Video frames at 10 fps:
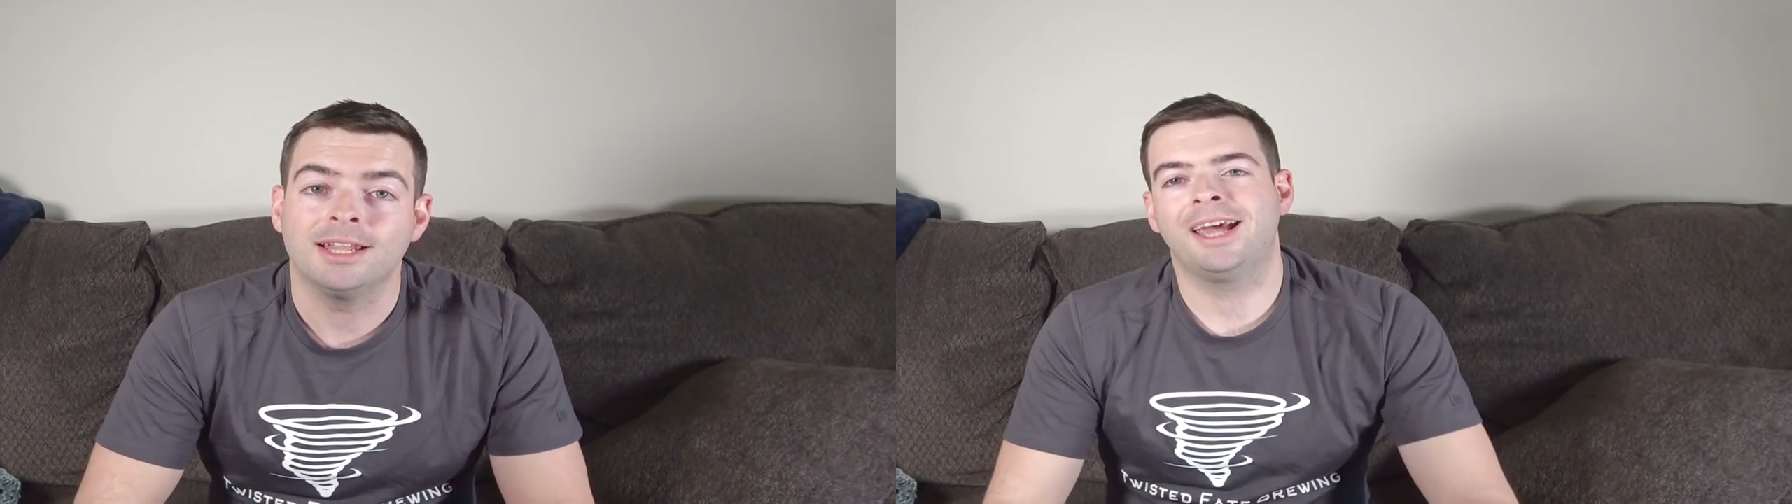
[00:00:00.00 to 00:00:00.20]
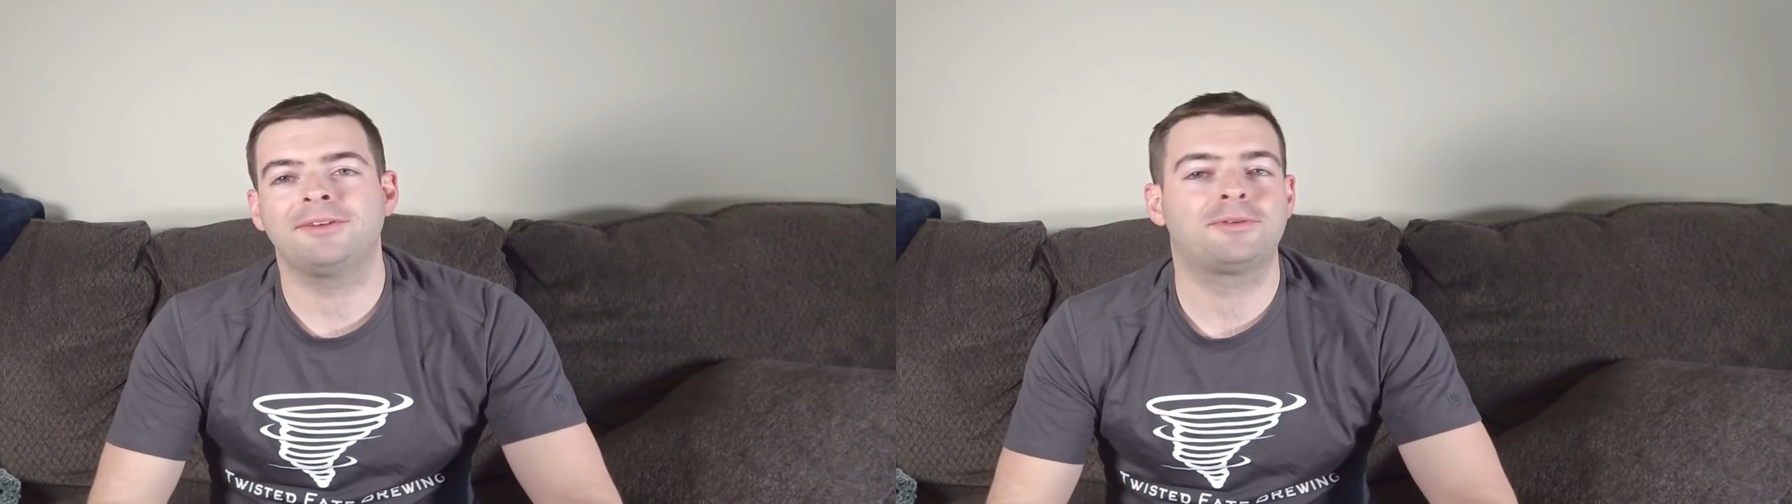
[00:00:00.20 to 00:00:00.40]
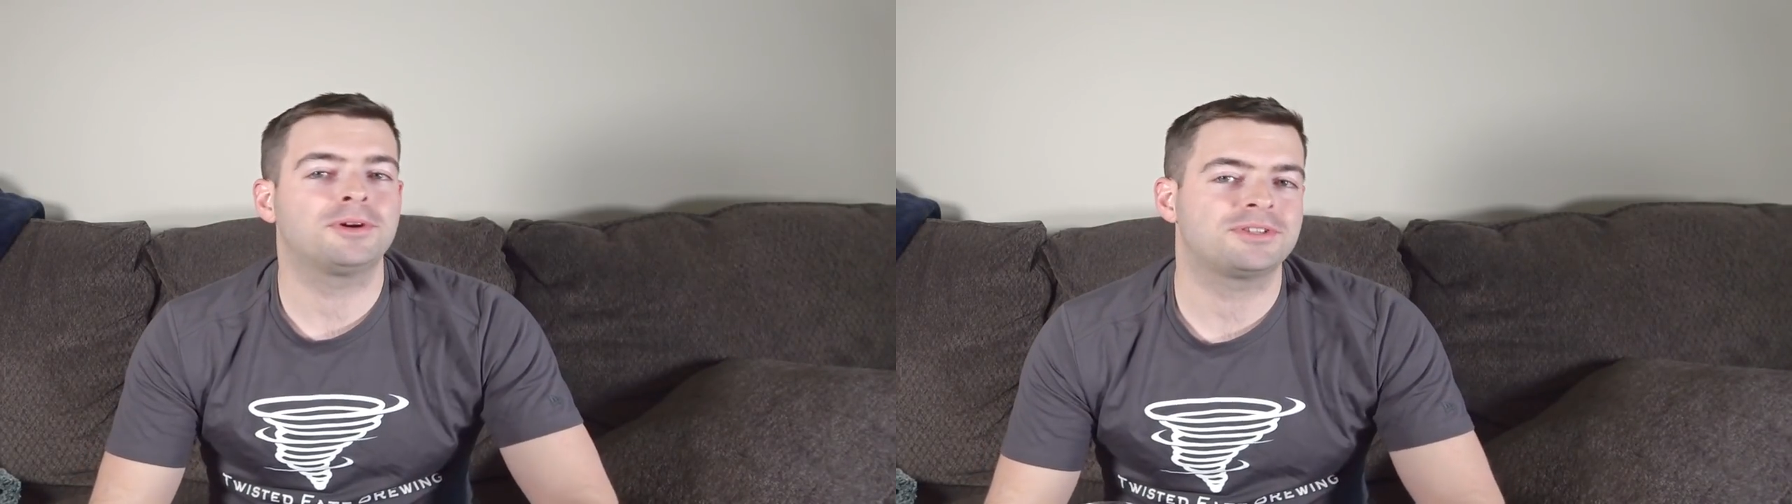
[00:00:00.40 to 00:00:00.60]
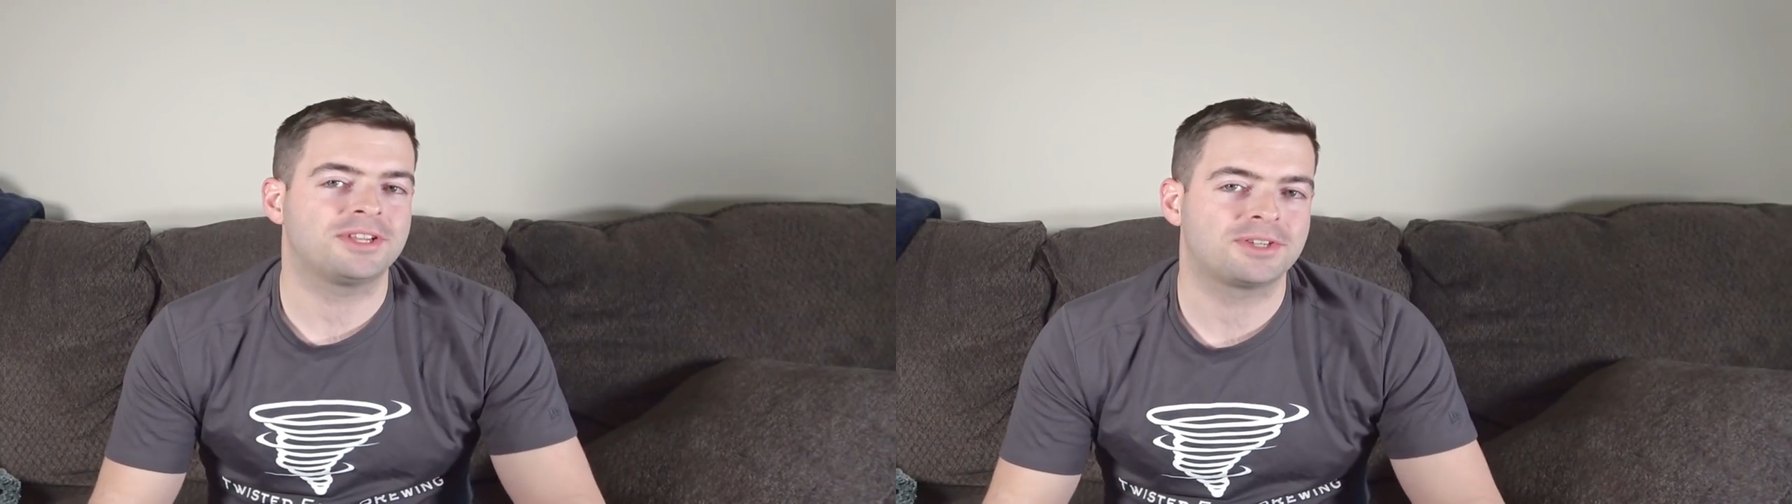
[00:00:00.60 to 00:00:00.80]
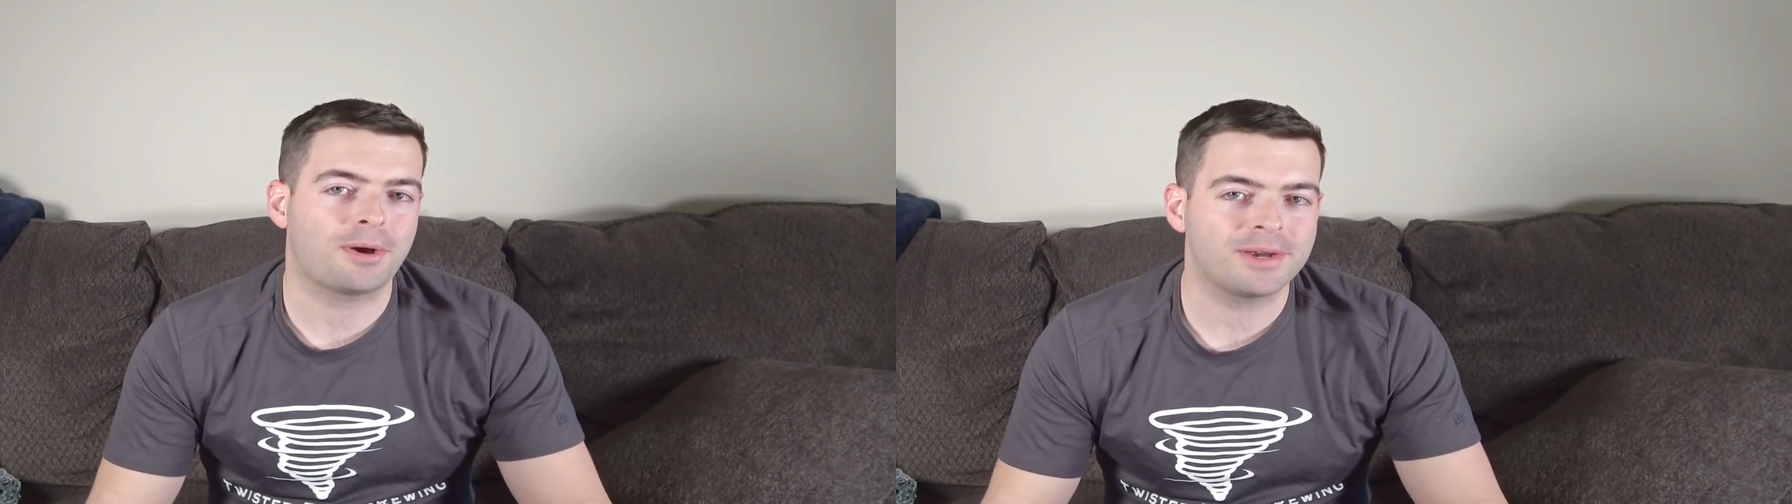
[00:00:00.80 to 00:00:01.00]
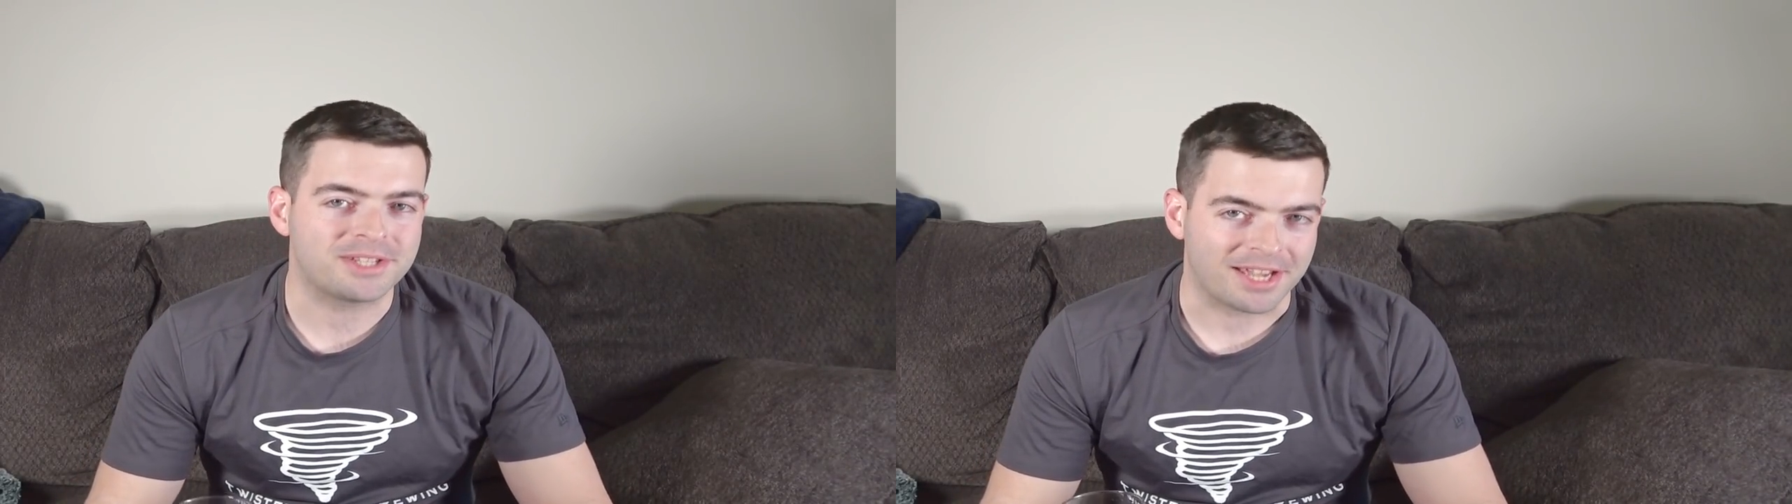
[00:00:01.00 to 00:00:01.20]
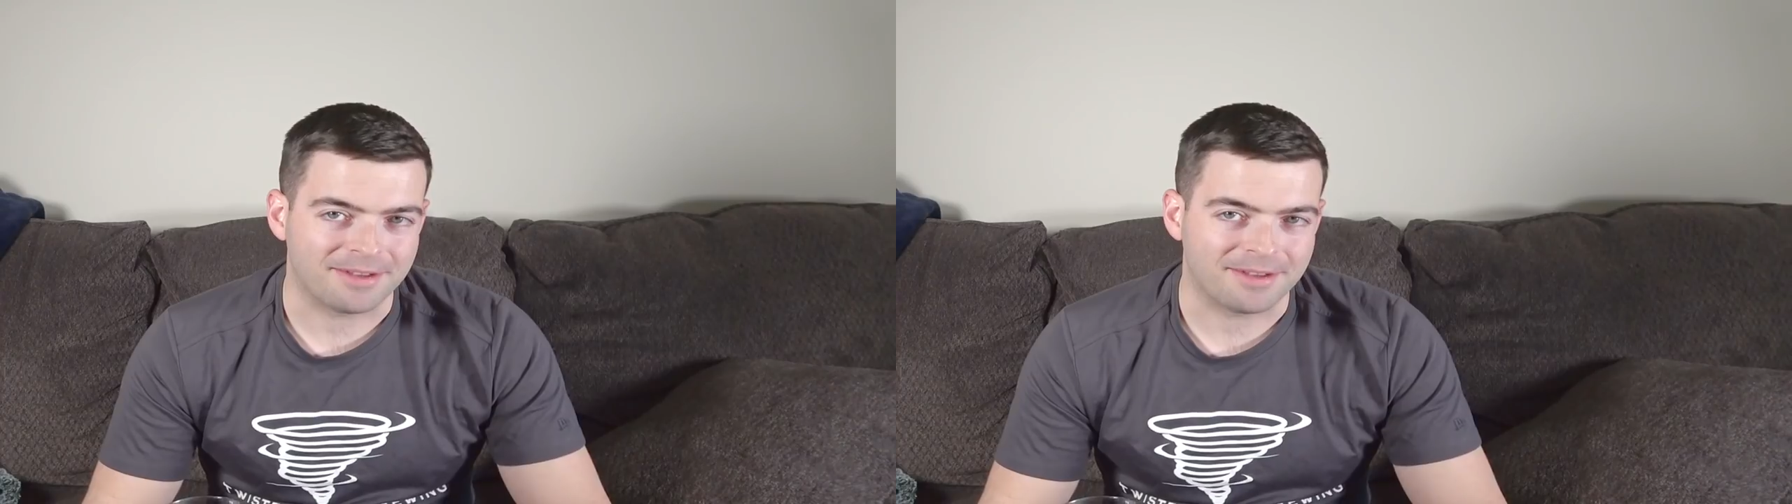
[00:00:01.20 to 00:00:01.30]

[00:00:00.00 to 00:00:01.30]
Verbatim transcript: And of course, as always,